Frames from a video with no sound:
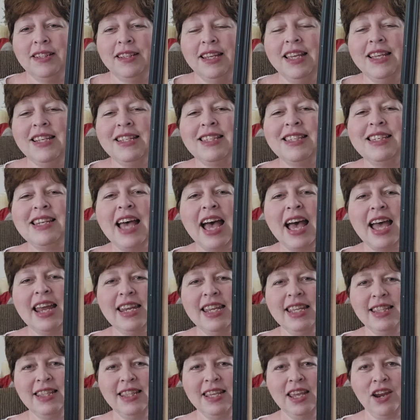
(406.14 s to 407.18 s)
it's not
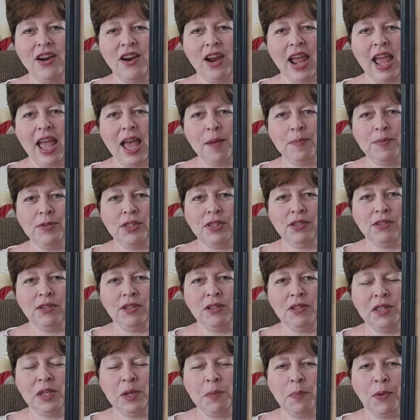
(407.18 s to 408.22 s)
in there
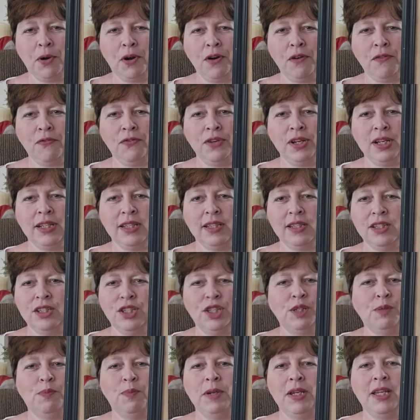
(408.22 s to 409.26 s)
absolutely perfect
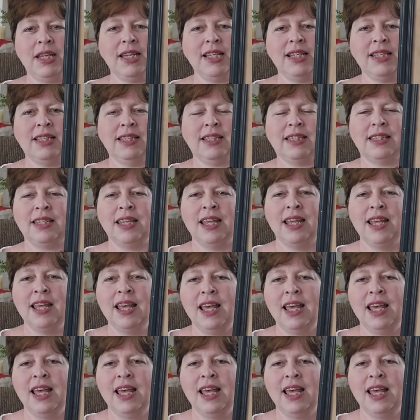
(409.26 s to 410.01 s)
just because